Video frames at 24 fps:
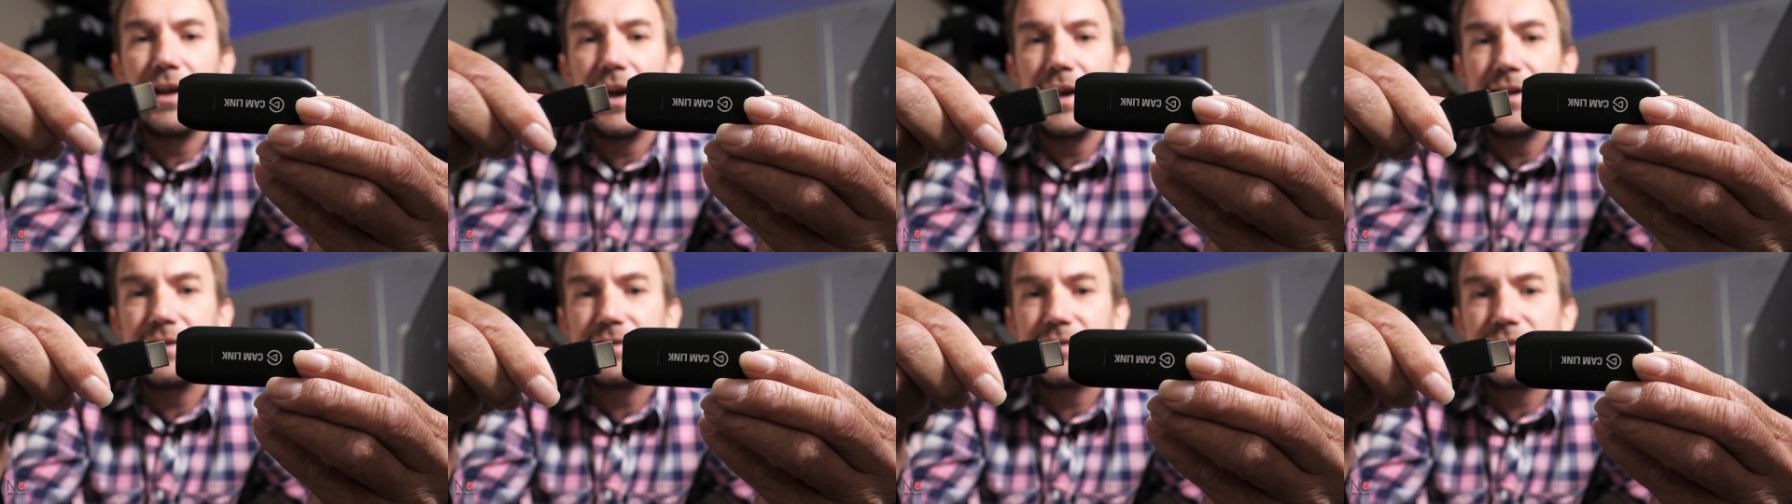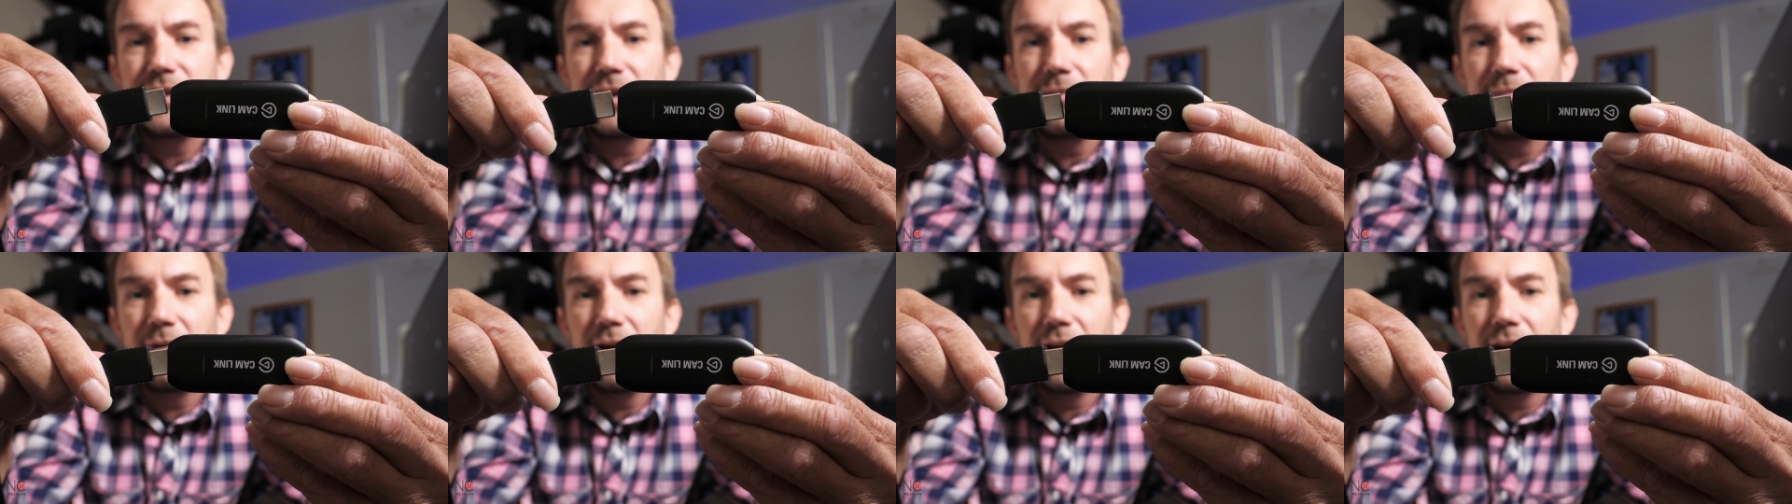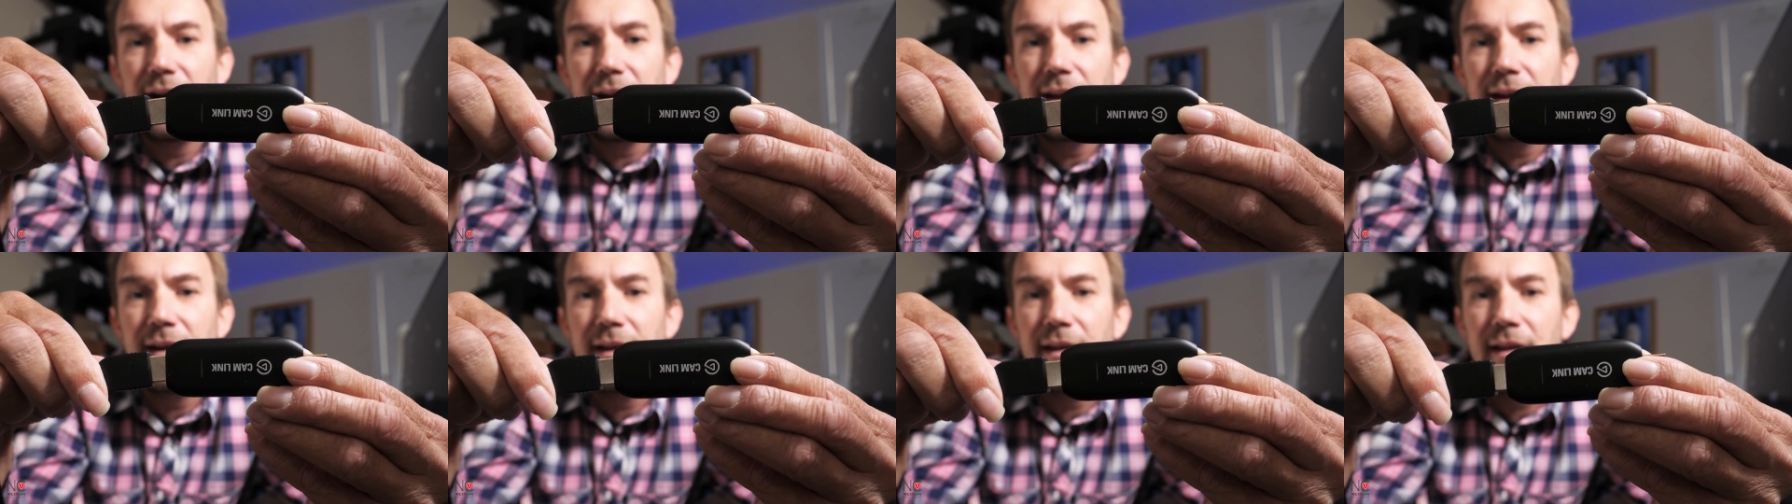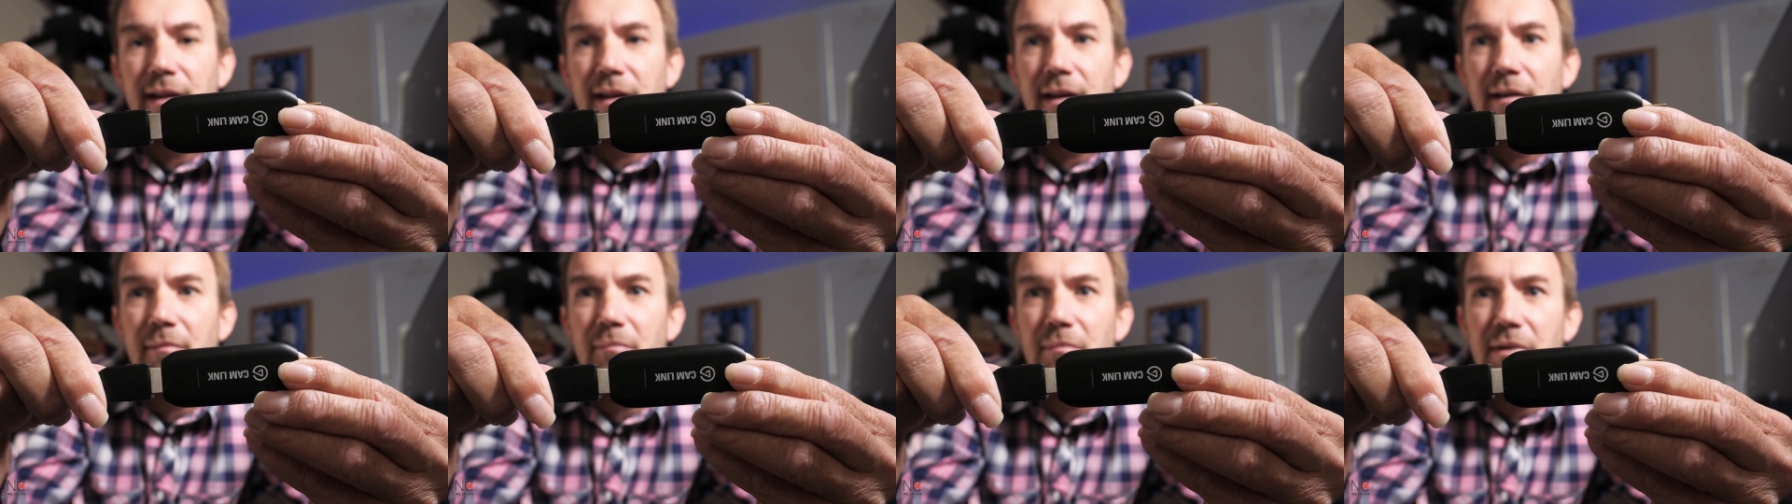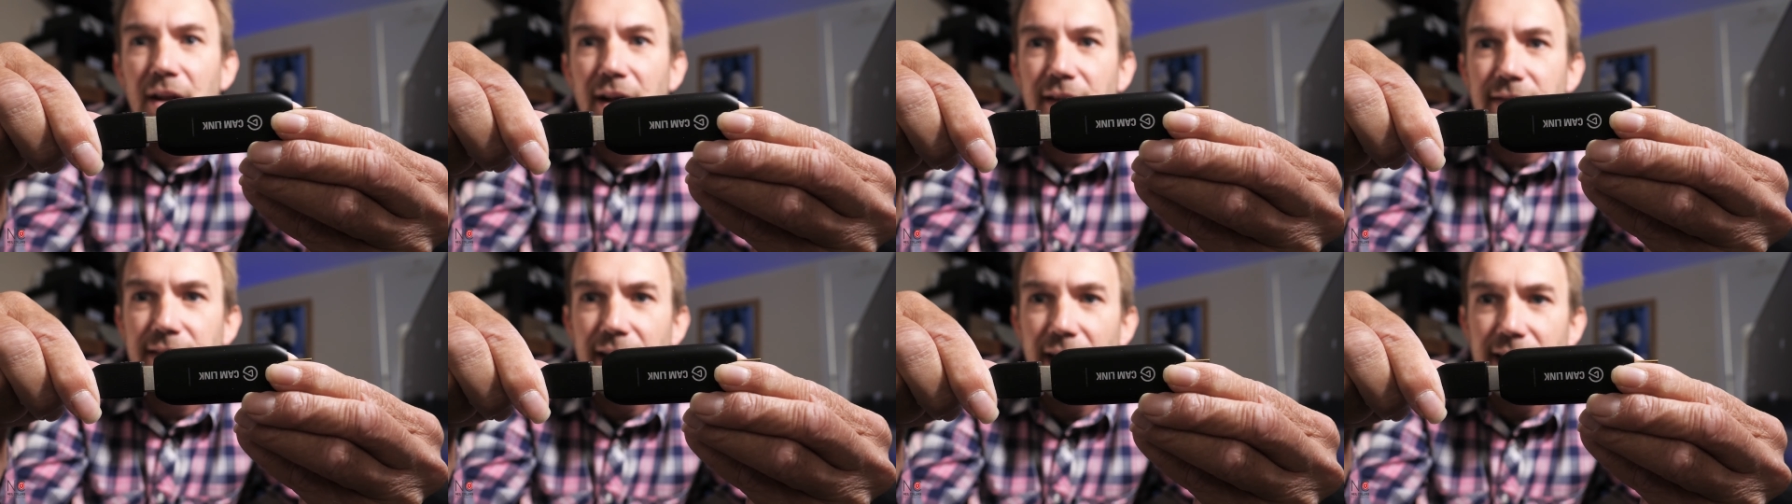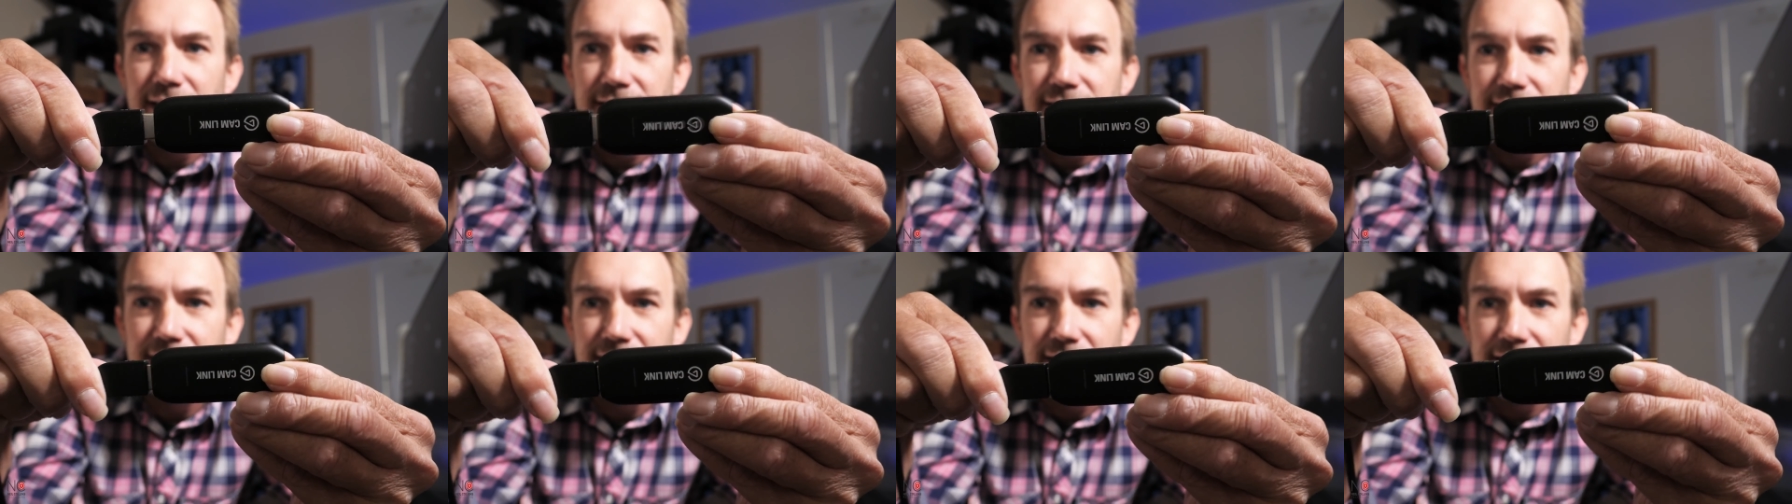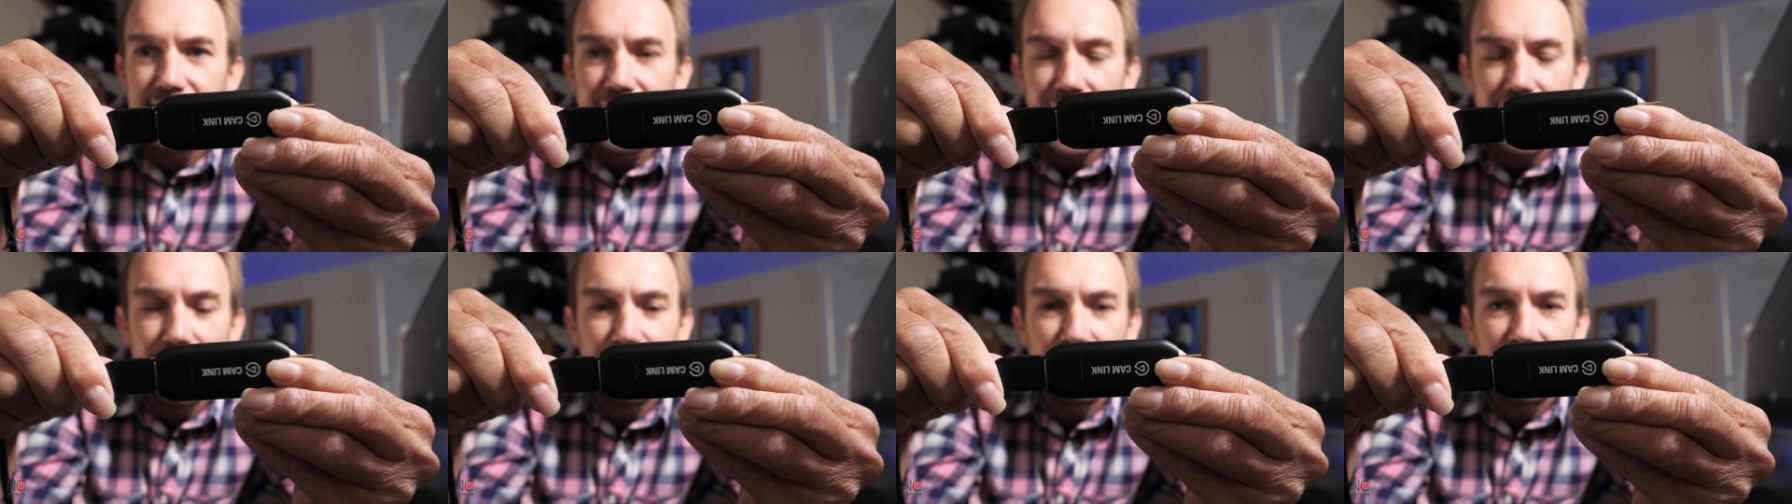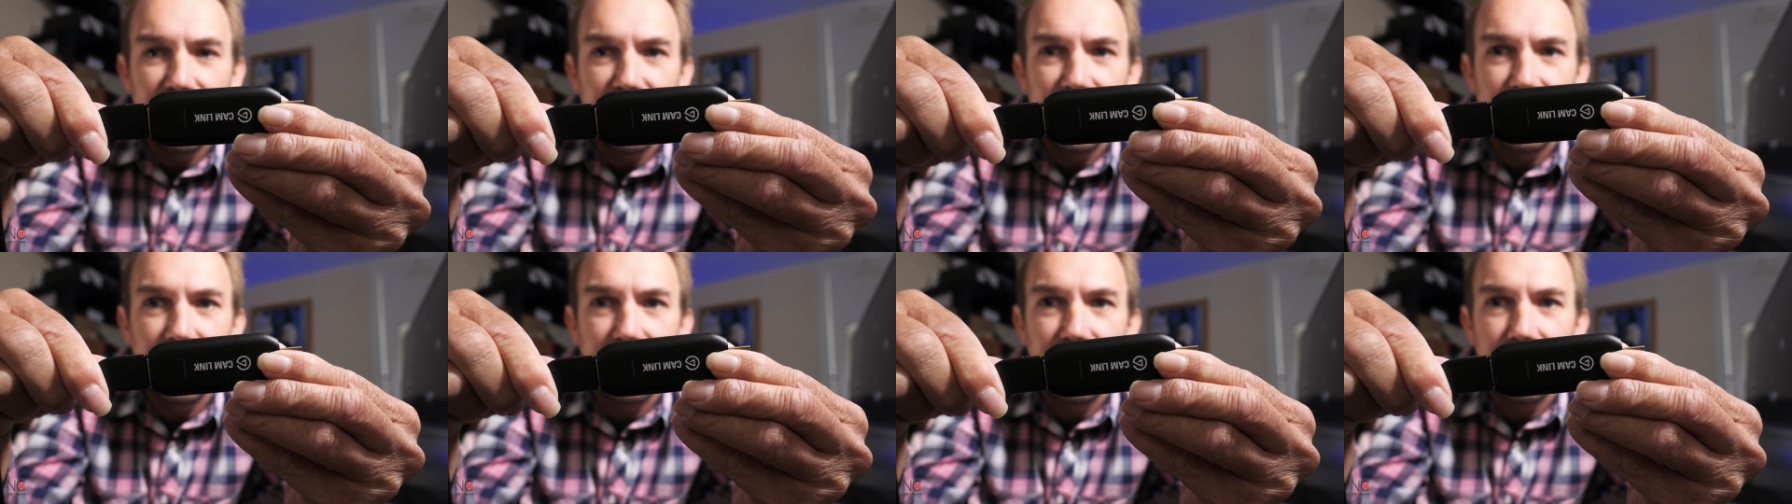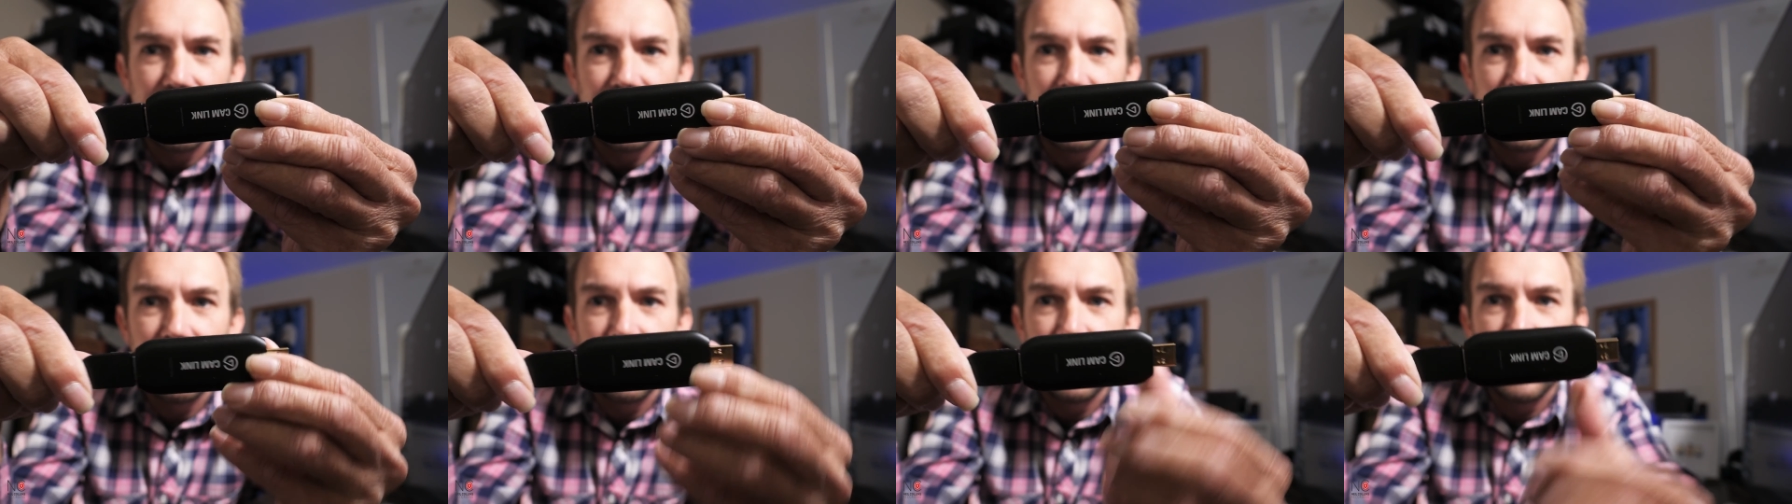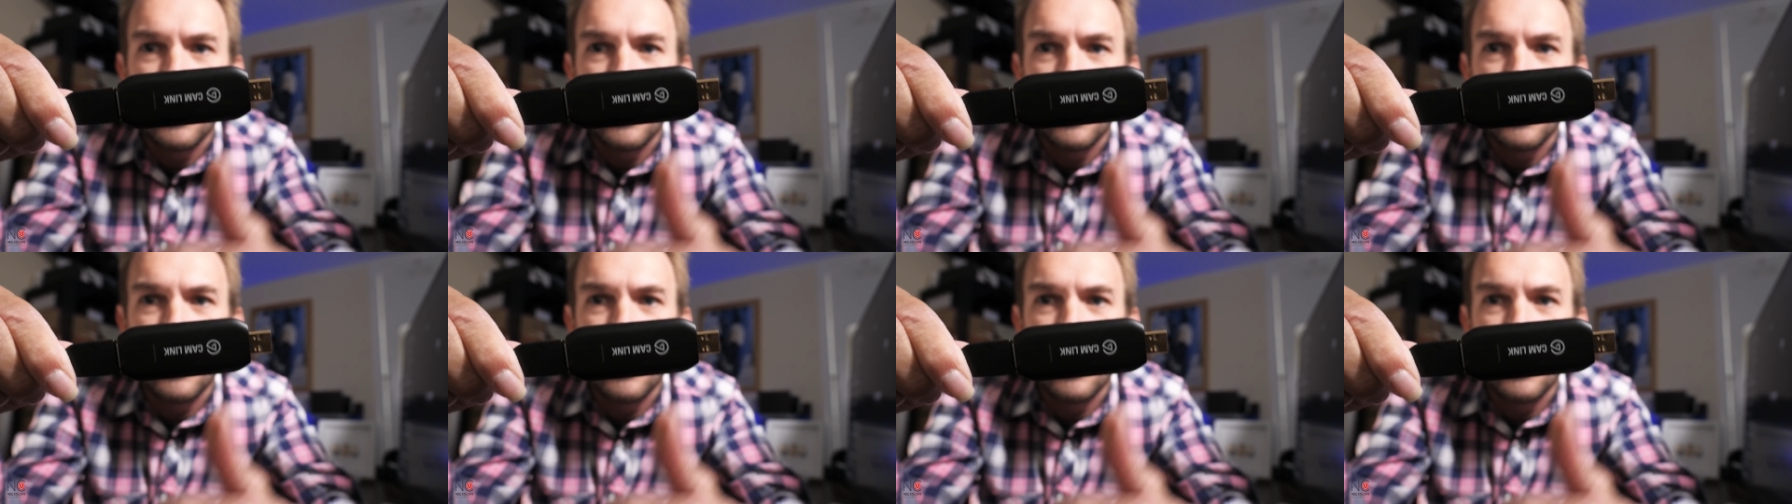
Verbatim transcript: HDMI, plug that into the CamLink,